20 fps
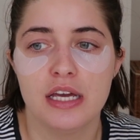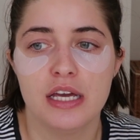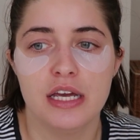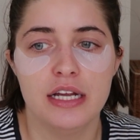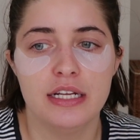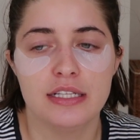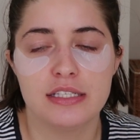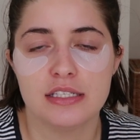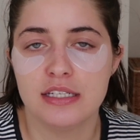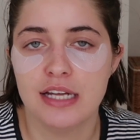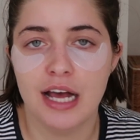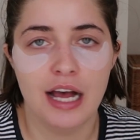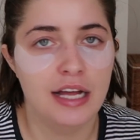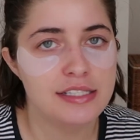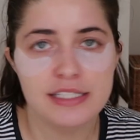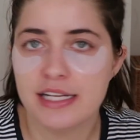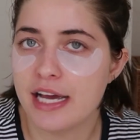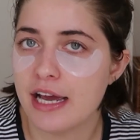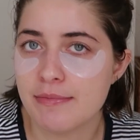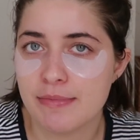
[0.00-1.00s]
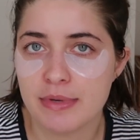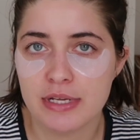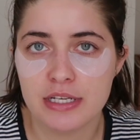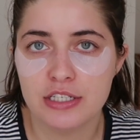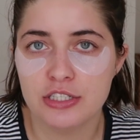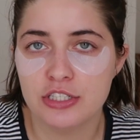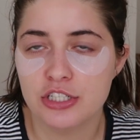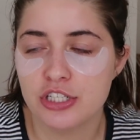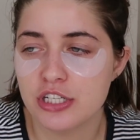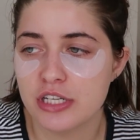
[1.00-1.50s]
It's not
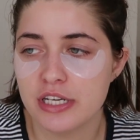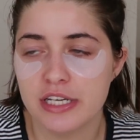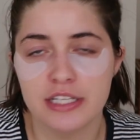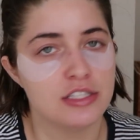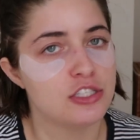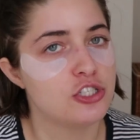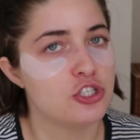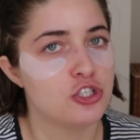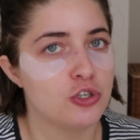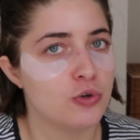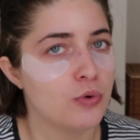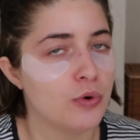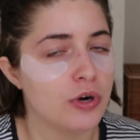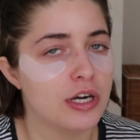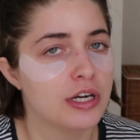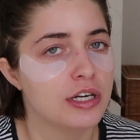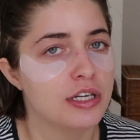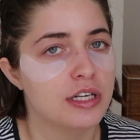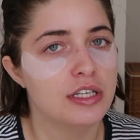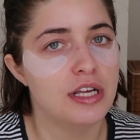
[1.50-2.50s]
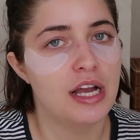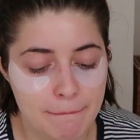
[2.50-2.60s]
damaged. It's short.